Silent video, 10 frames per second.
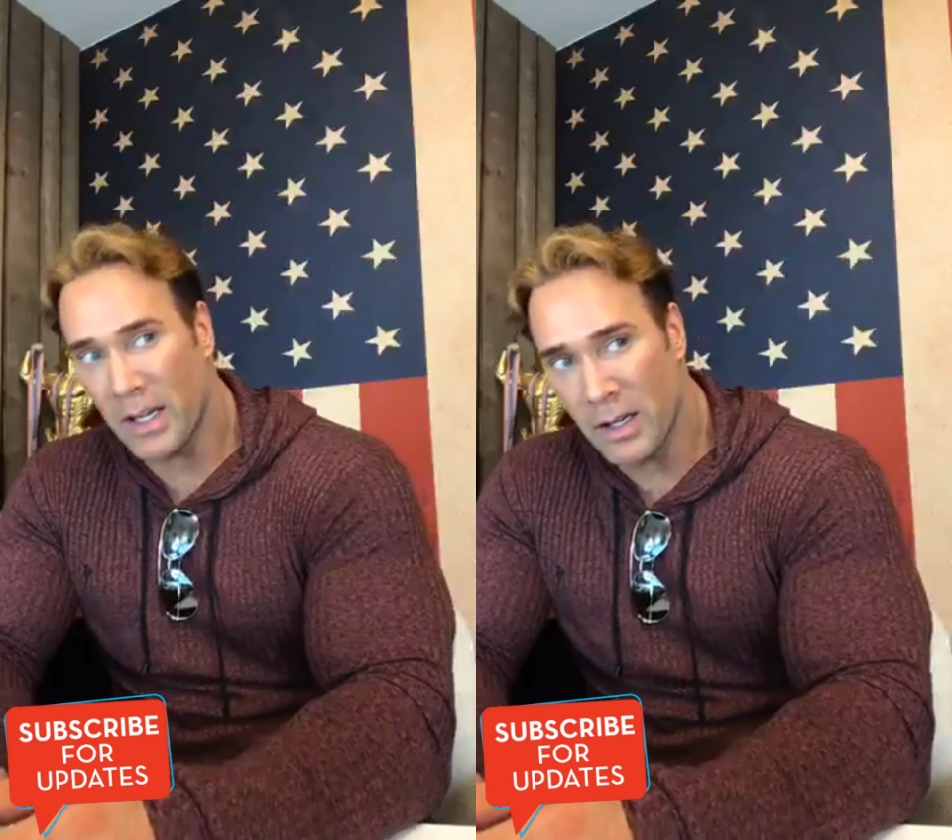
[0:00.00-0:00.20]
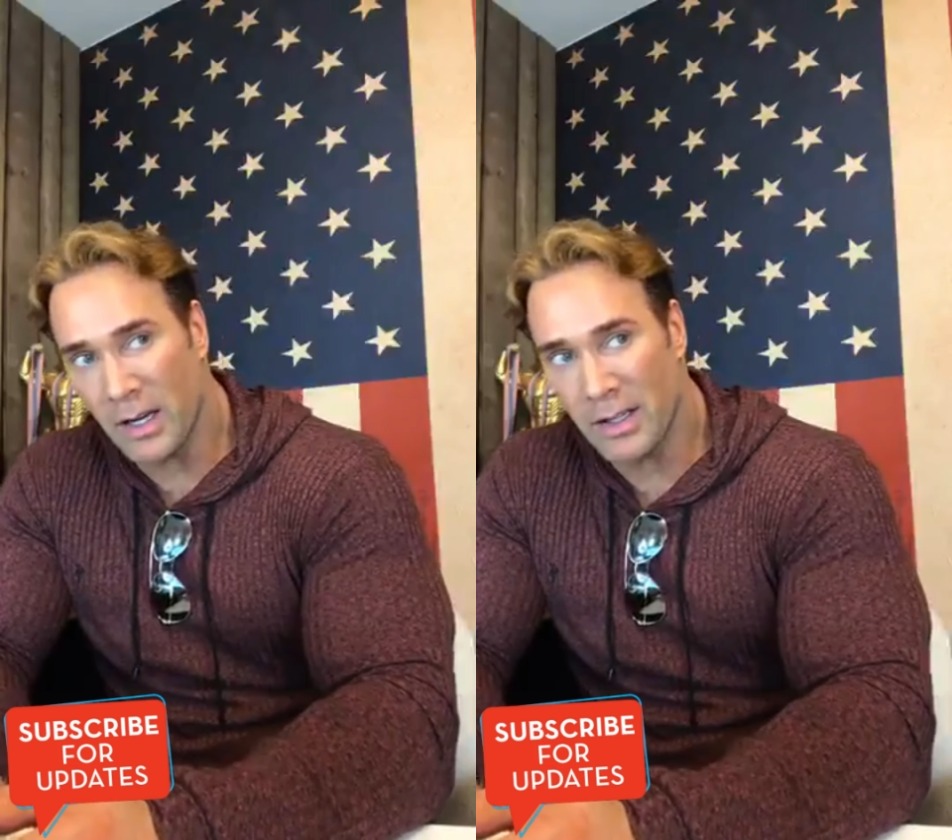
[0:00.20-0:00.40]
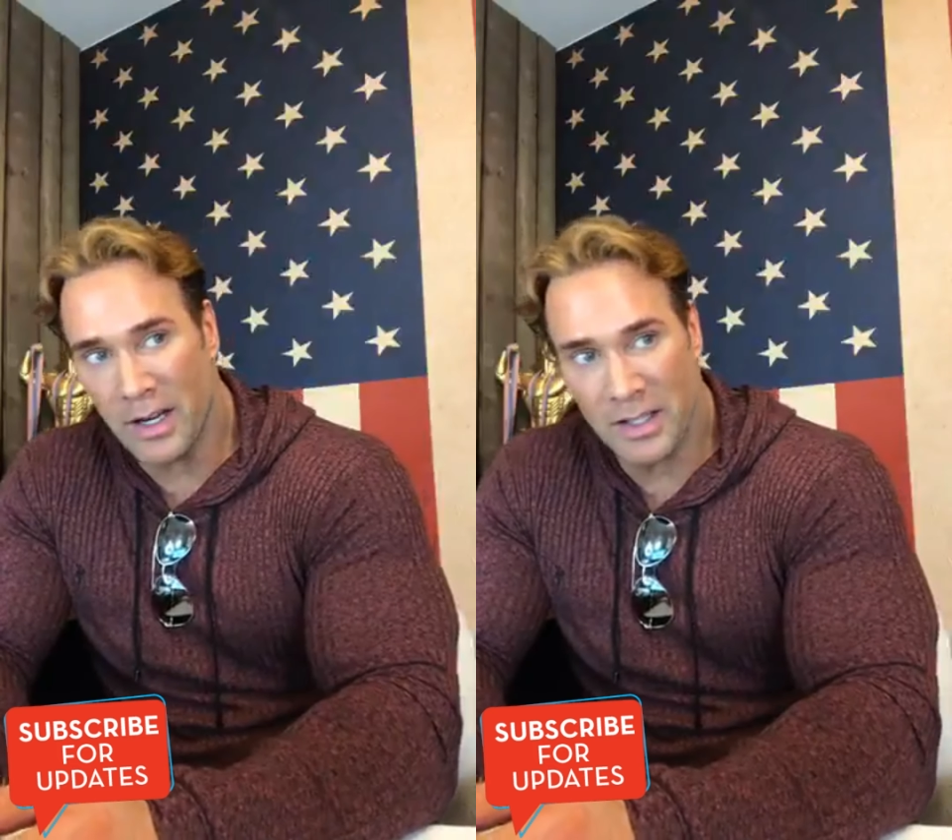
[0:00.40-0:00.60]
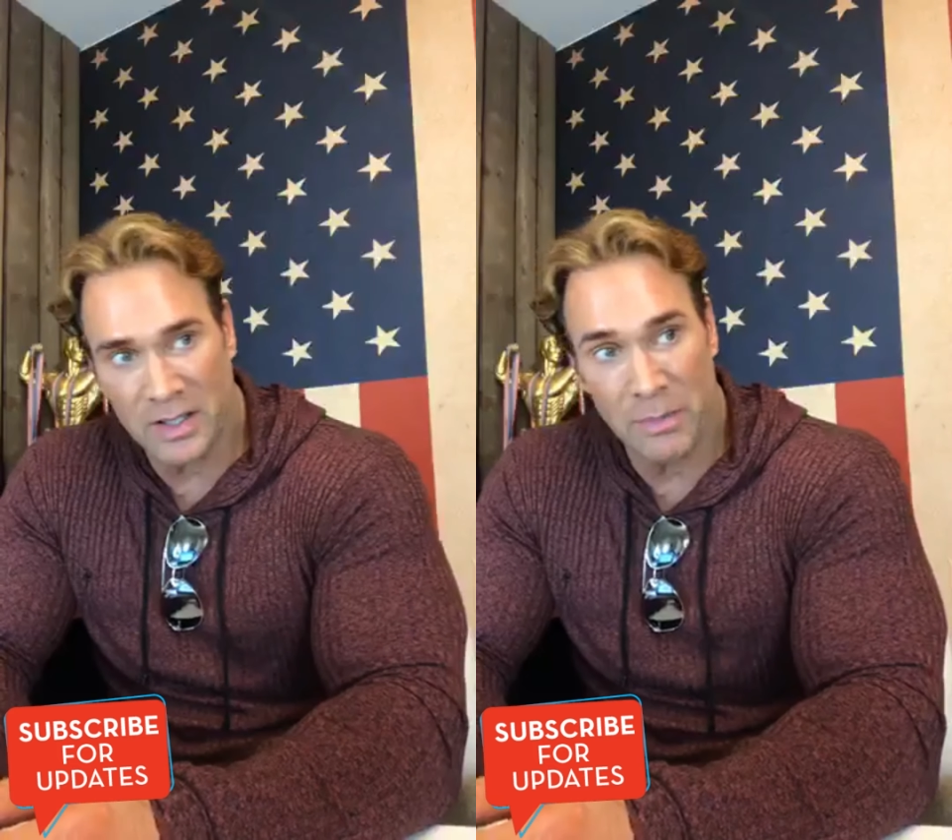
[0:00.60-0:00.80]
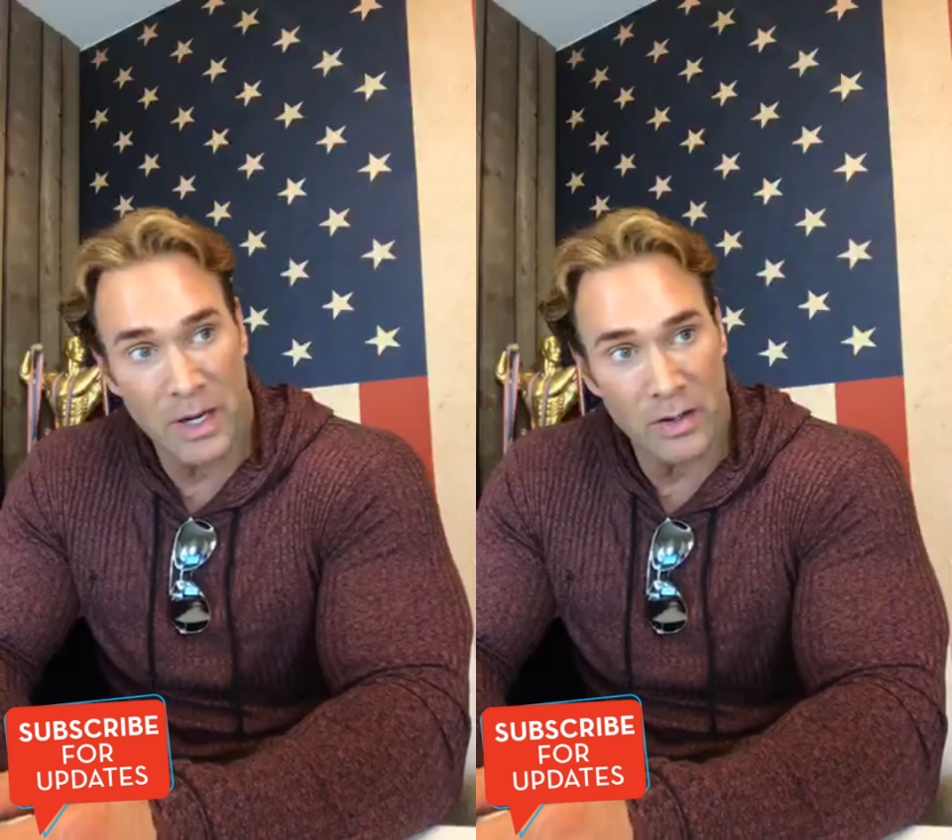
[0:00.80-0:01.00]
and
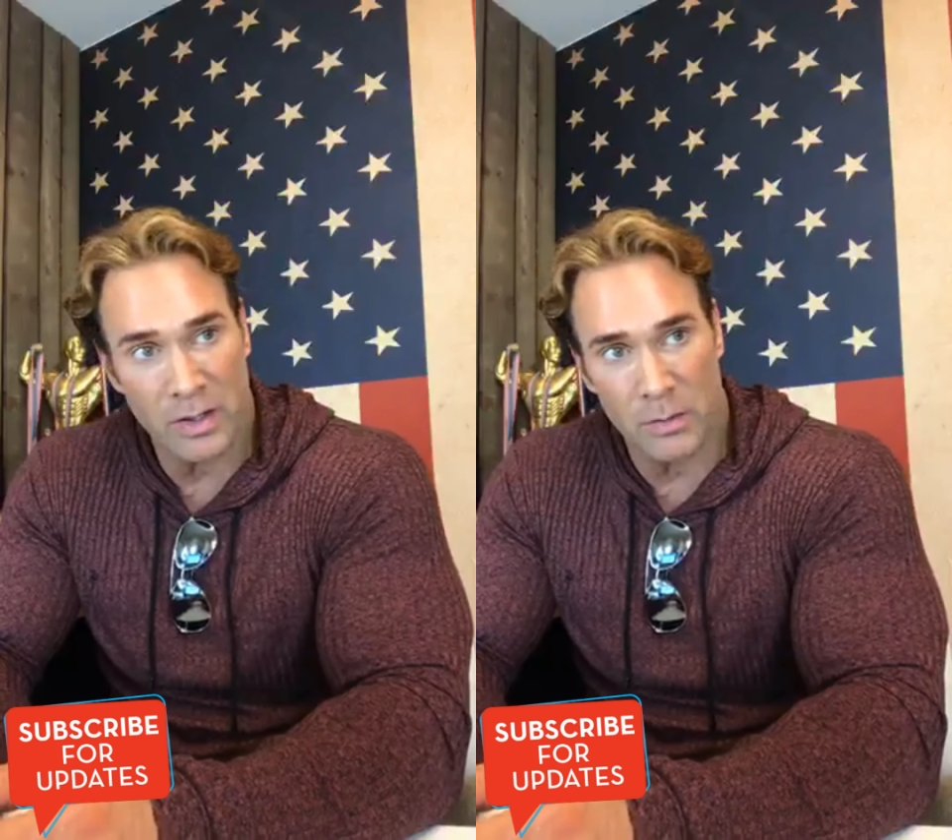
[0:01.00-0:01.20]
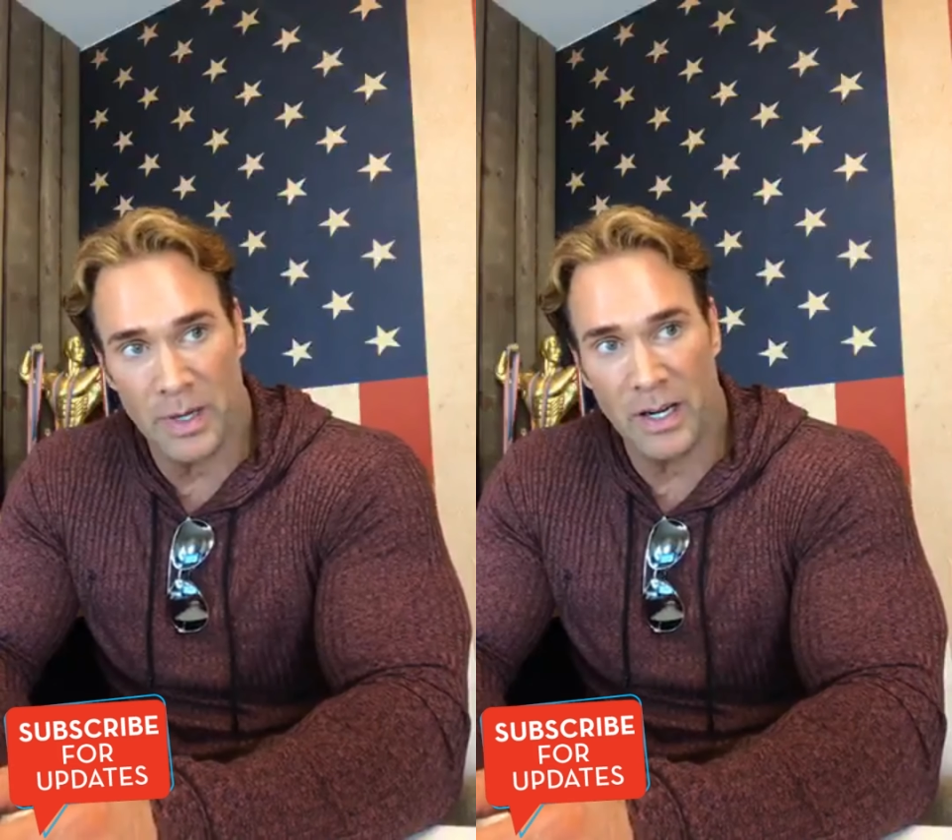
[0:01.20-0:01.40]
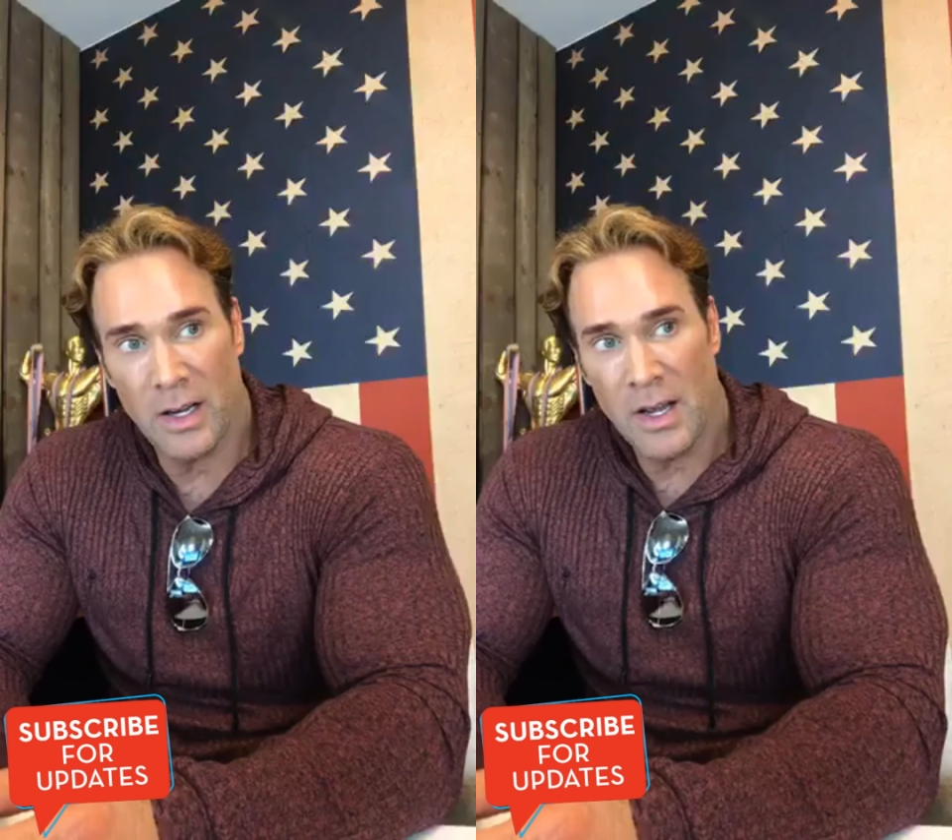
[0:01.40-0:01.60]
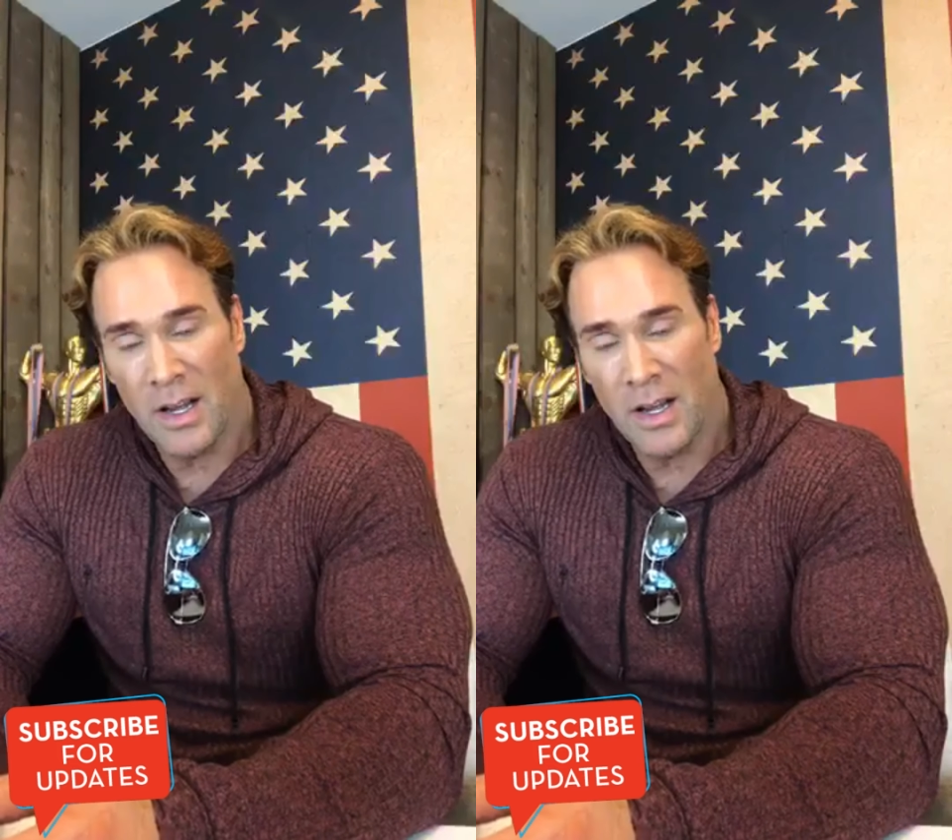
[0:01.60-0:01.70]
disappear a little bit.